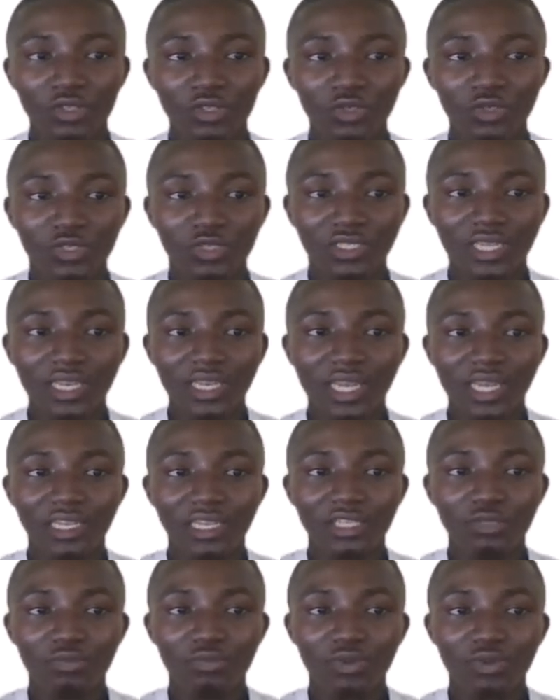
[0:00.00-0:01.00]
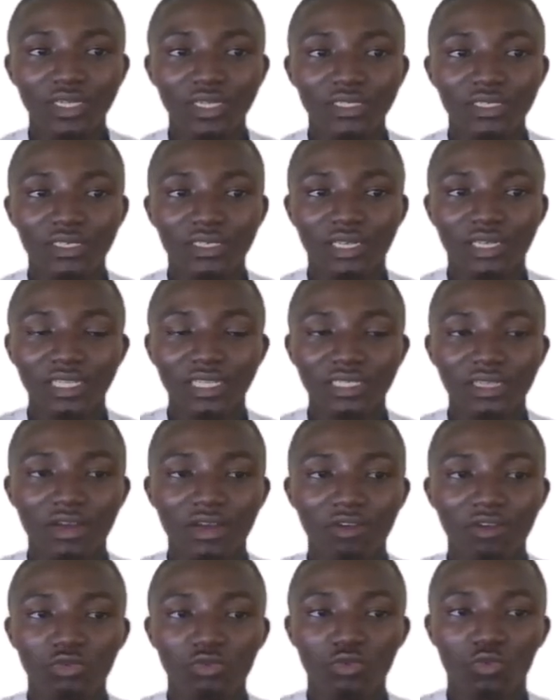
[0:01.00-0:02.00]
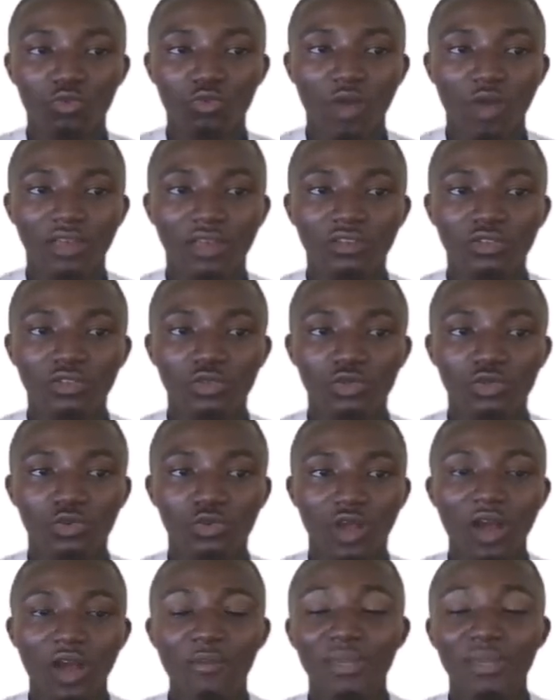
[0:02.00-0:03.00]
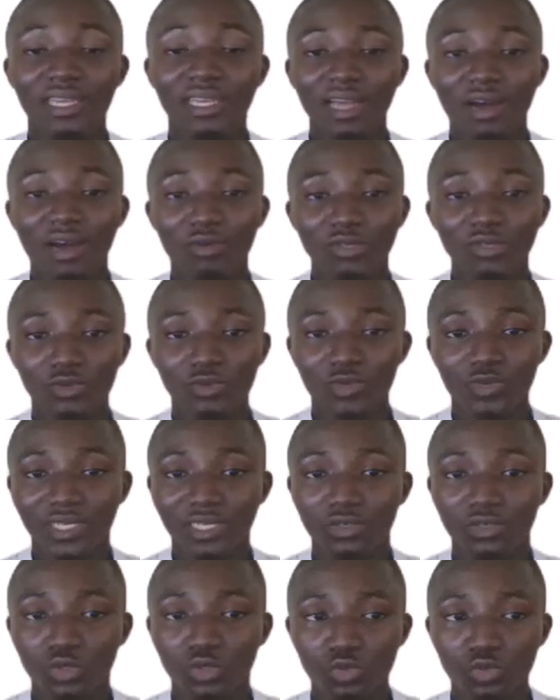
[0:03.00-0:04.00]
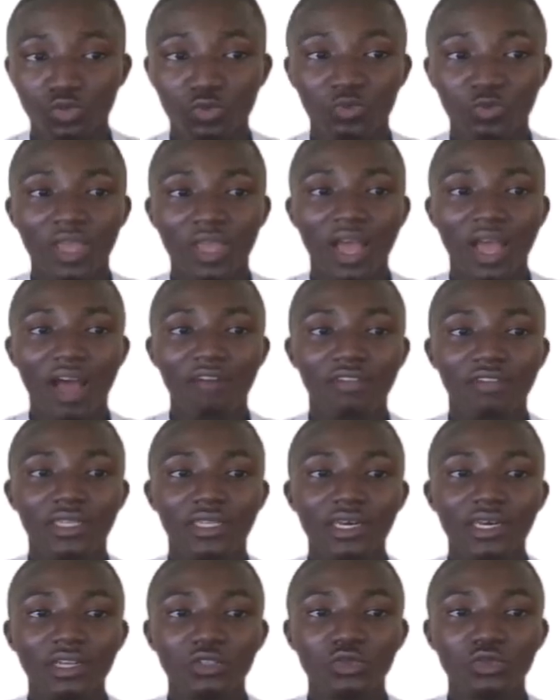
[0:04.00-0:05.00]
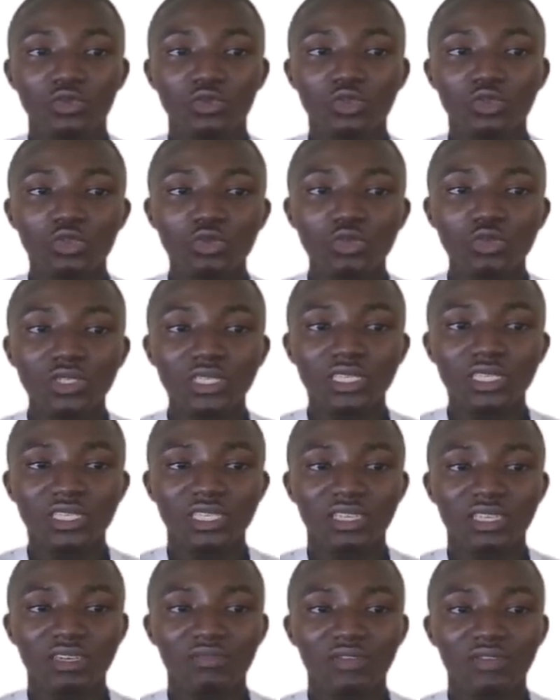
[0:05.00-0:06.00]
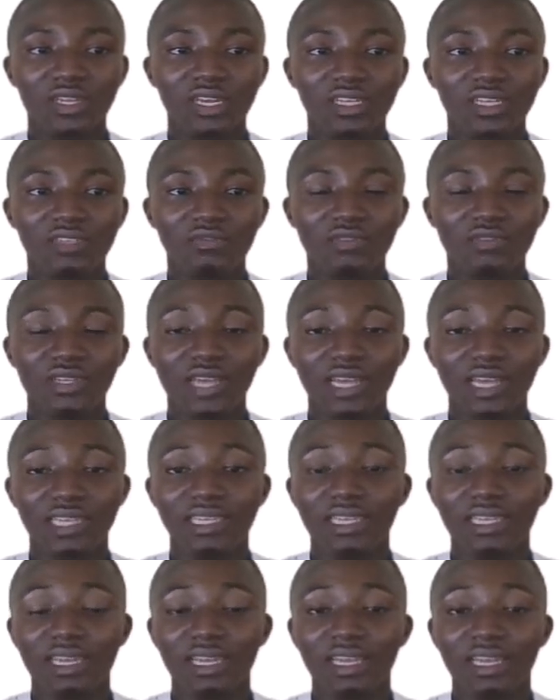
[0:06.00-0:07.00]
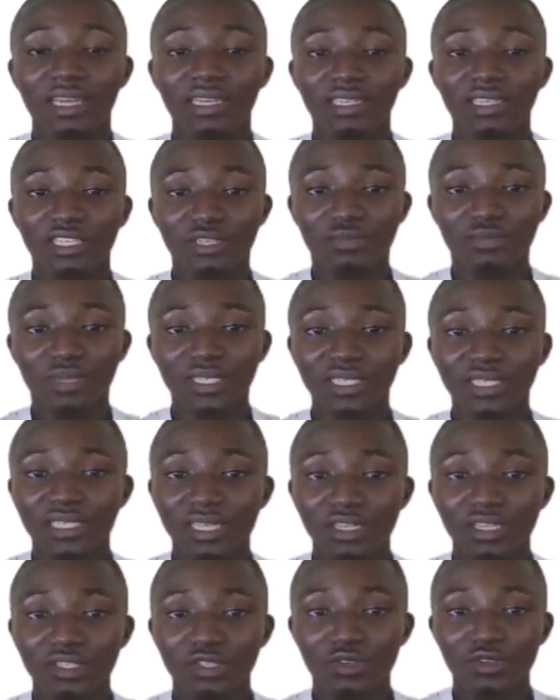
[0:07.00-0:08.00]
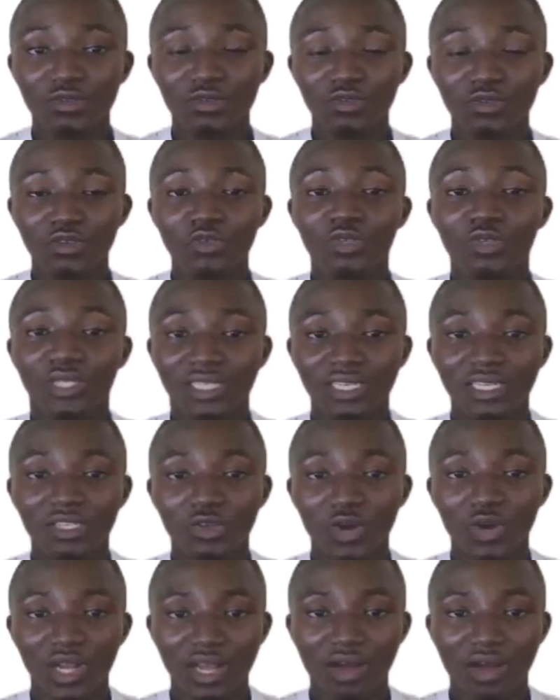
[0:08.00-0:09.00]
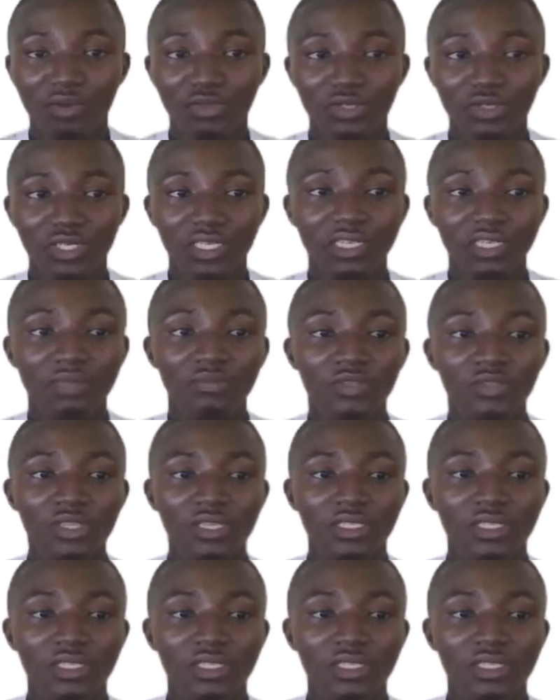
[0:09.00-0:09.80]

So stand at this point, let's count 1, 2. How many counts? We did 2. After that, you choose the significant figure in the expression that you did your count, okay?